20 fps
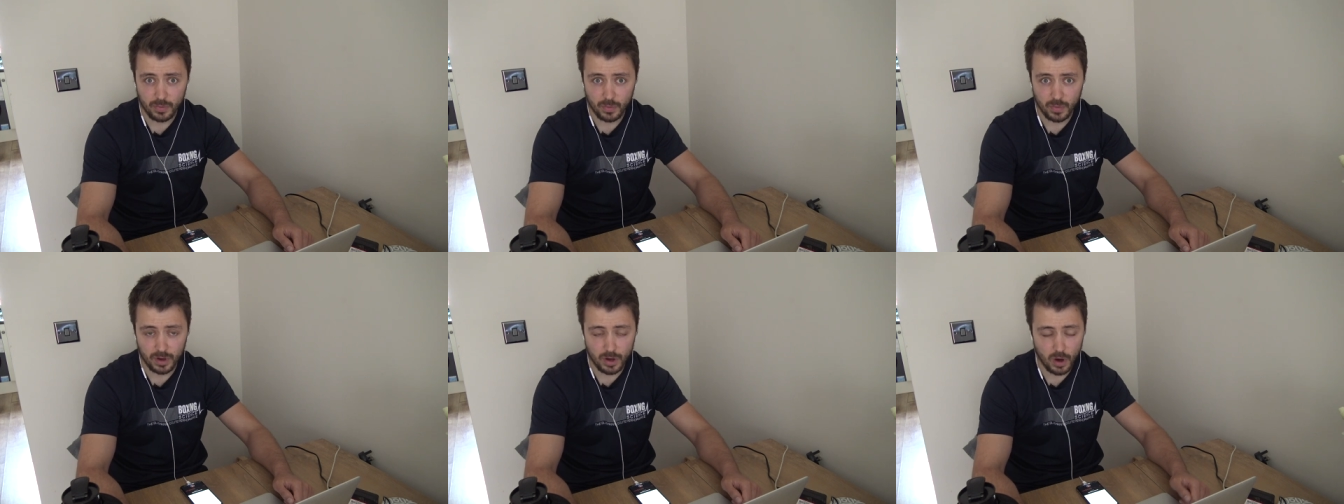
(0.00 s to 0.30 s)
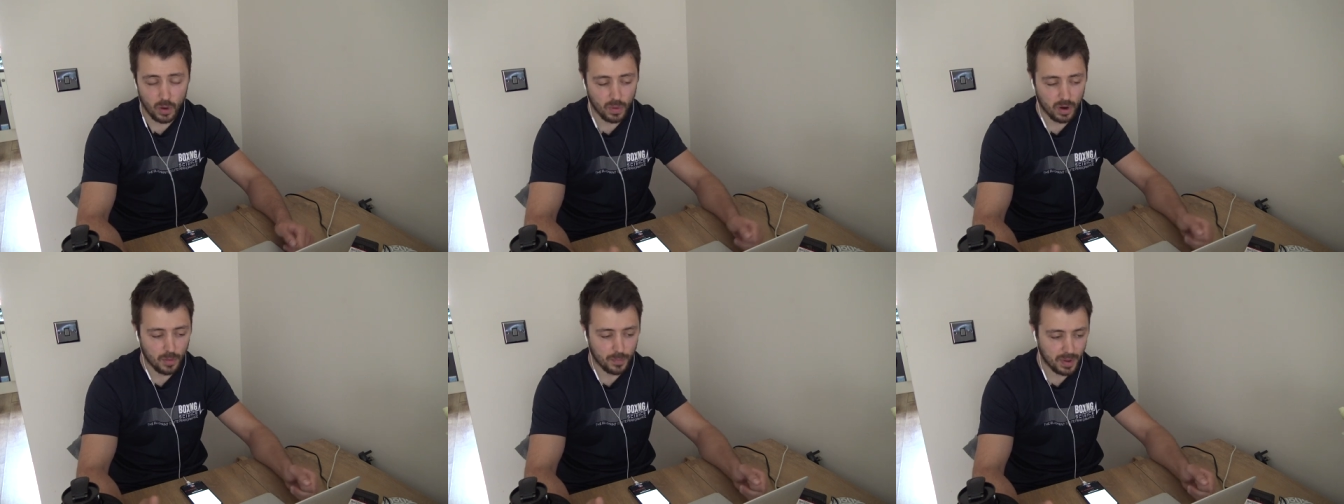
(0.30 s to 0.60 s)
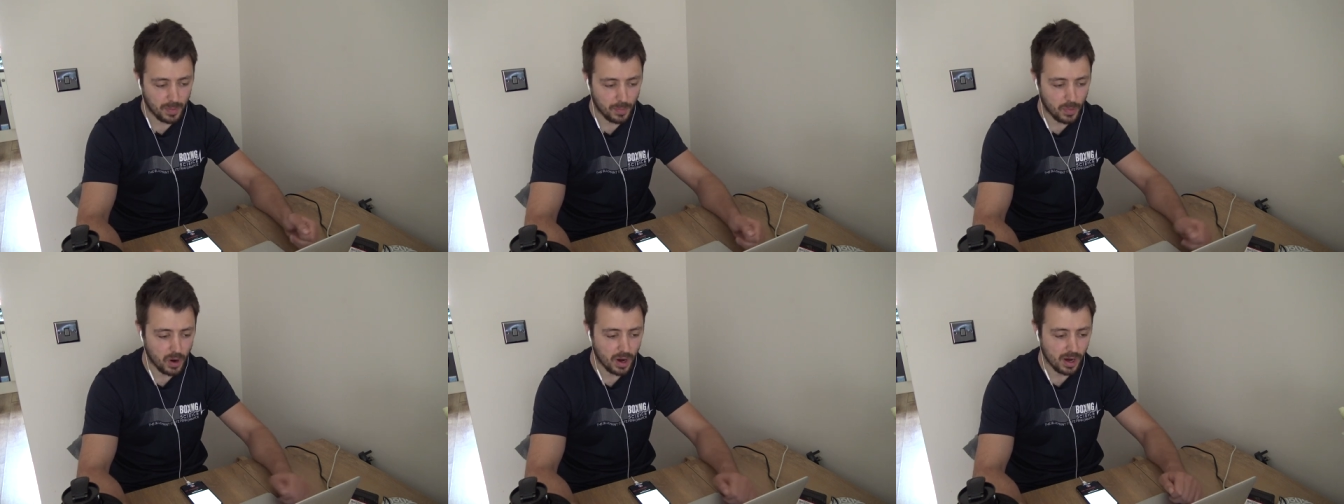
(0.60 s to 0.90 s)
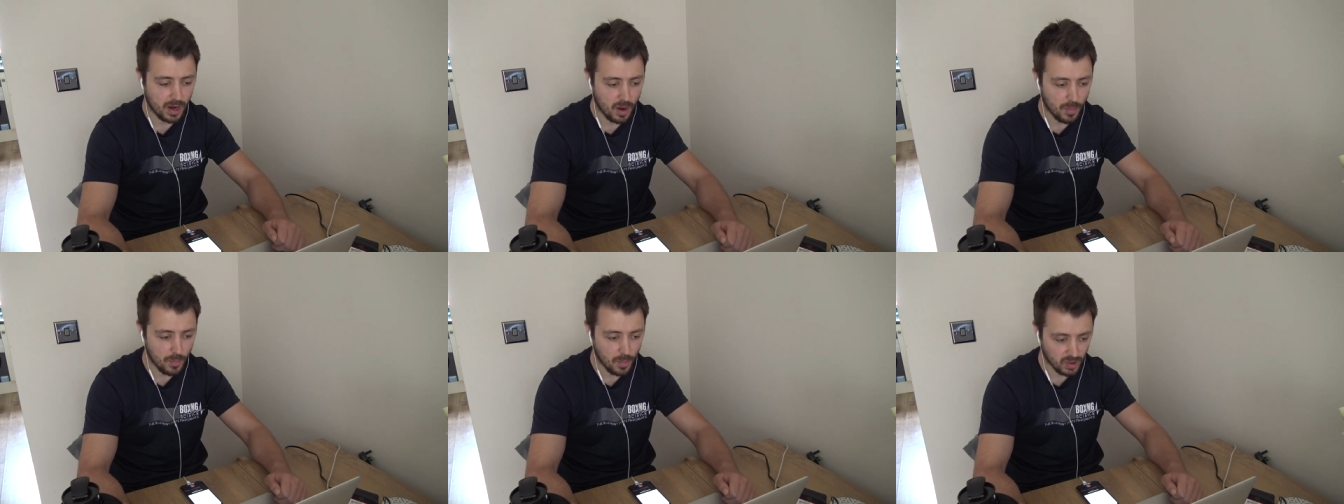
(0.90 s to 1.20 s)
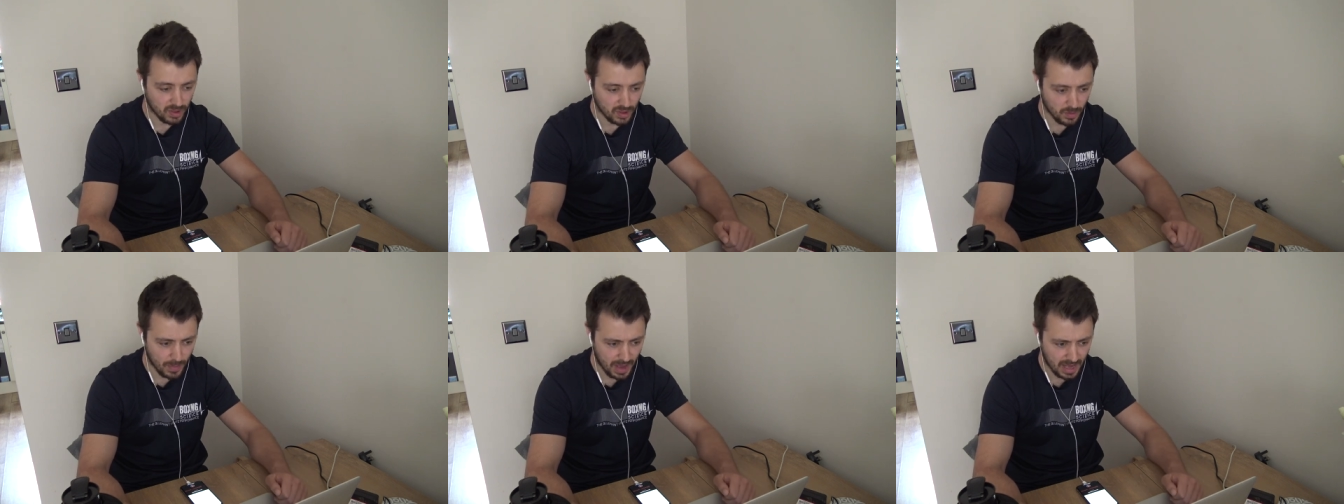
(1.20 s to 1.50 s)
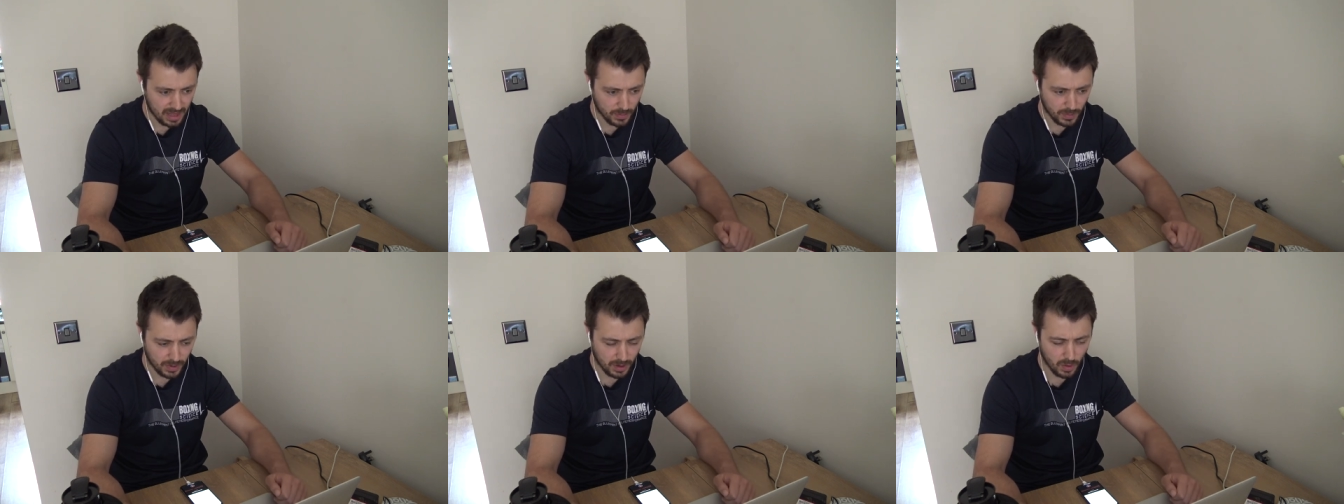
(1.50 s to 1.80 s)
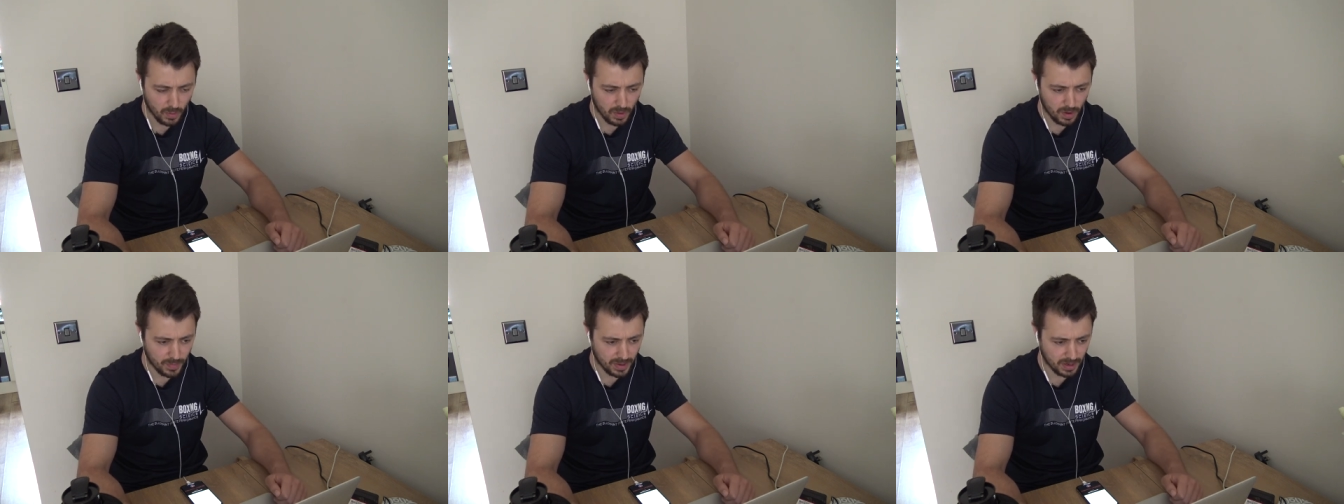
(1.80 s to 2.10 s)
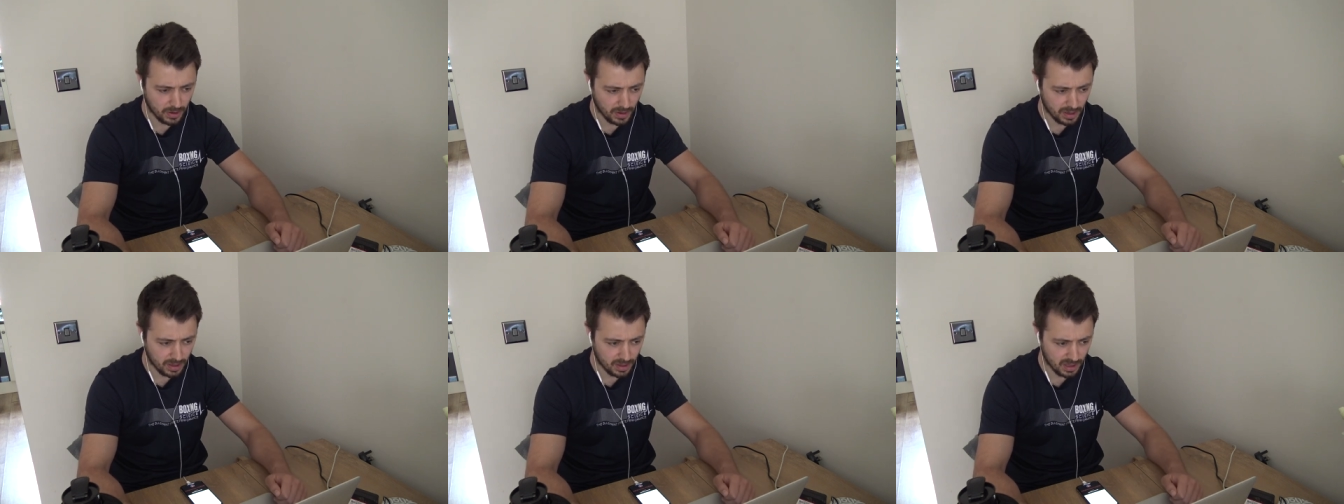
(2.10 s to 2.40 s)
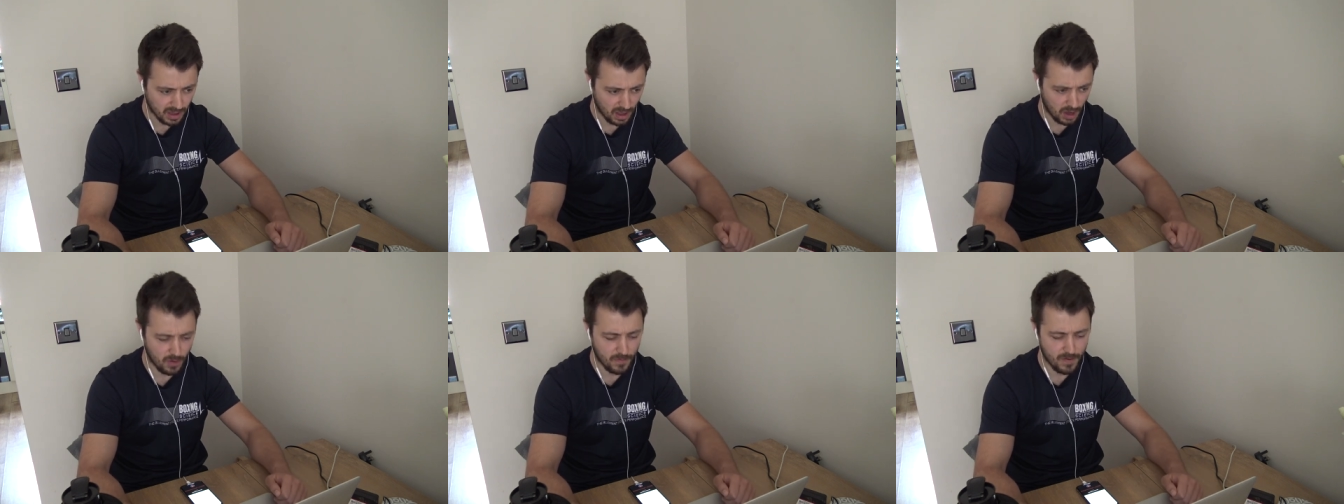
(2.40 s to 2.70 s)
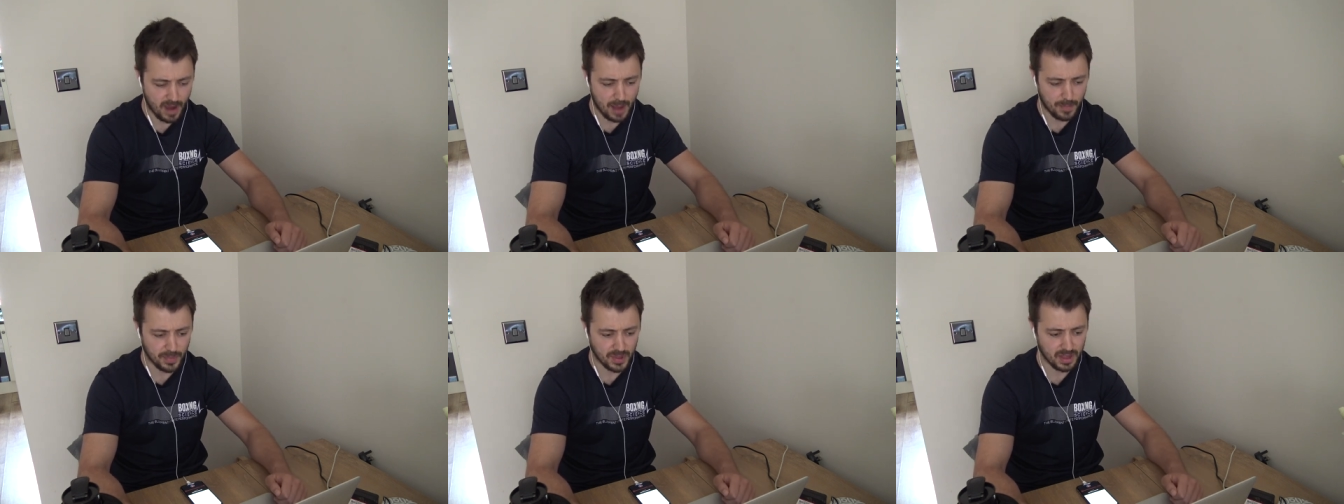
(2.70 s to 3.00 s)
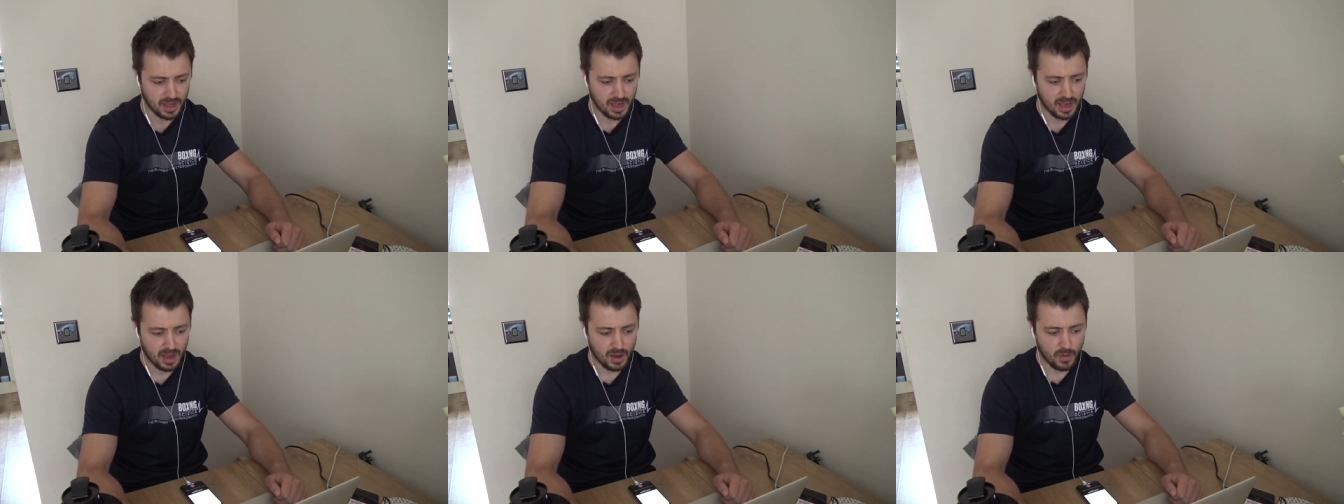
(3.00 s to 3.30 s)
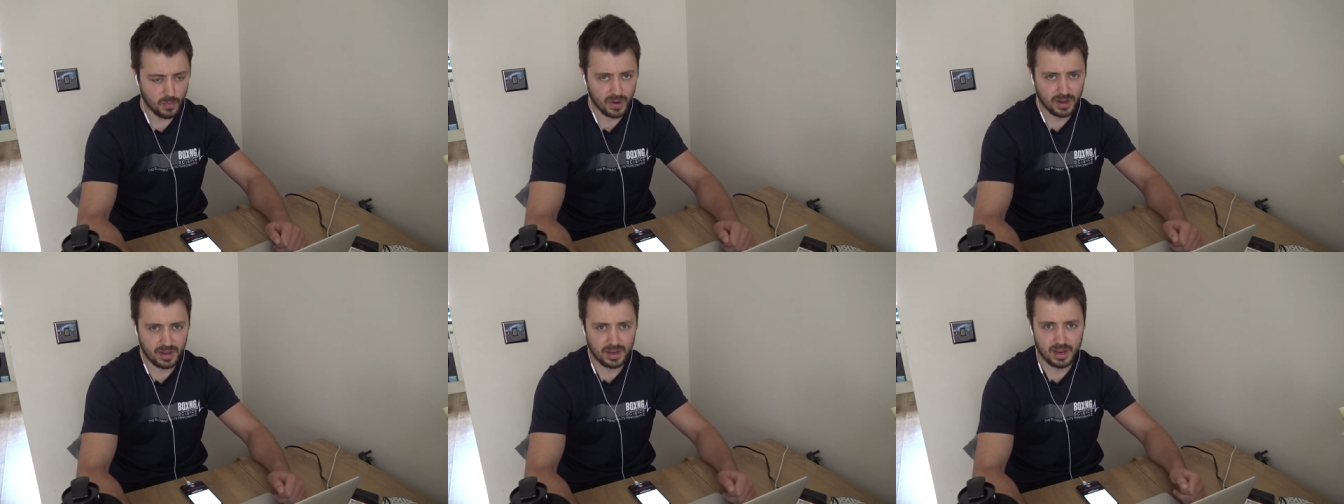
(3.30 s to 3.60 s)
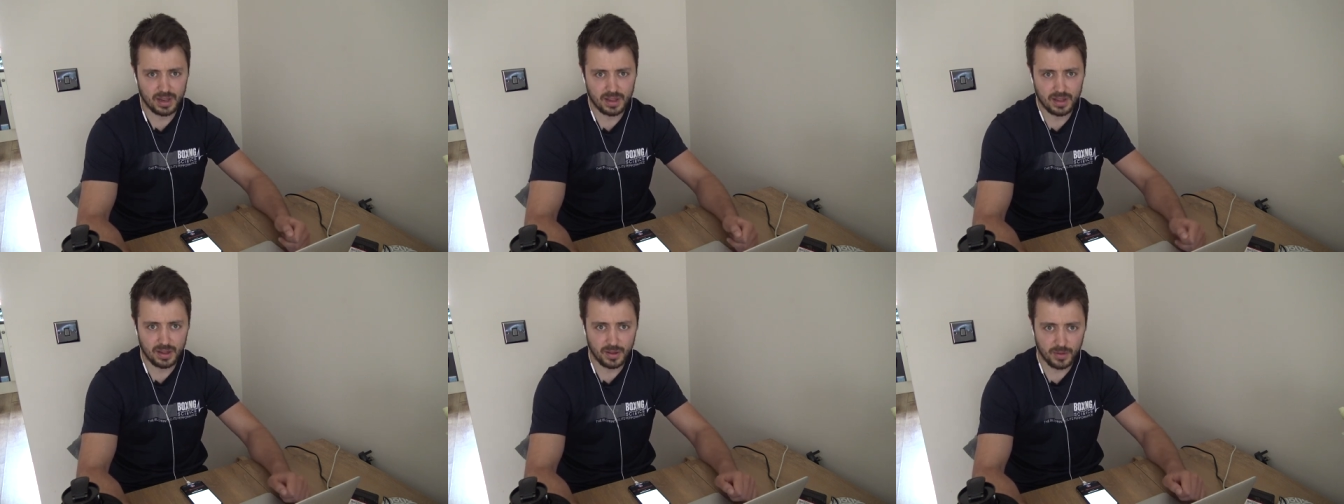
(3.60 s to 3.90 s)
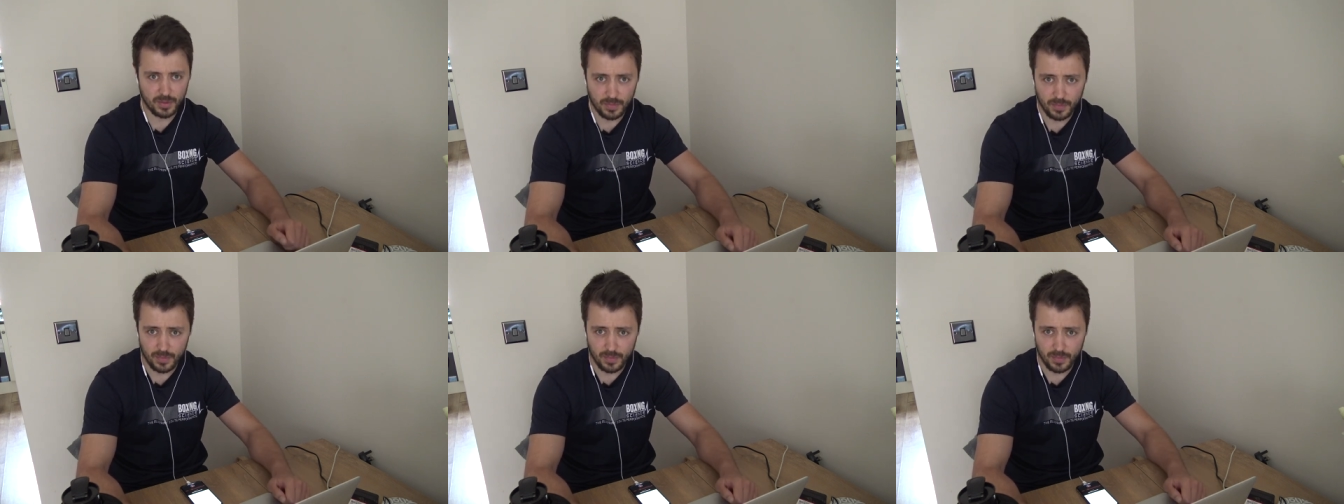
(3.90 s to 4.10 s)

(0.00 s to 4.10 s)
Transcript: We don't want to be putting on muscle mass. We don't want to be doing slow reps, which is